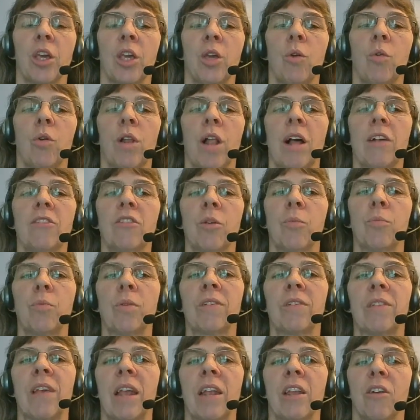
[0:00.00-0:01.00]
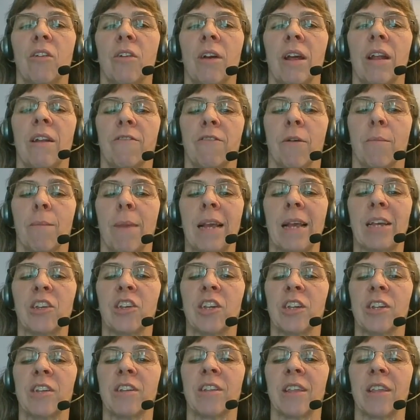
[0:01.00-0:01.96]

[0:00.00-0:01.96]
You will also present your information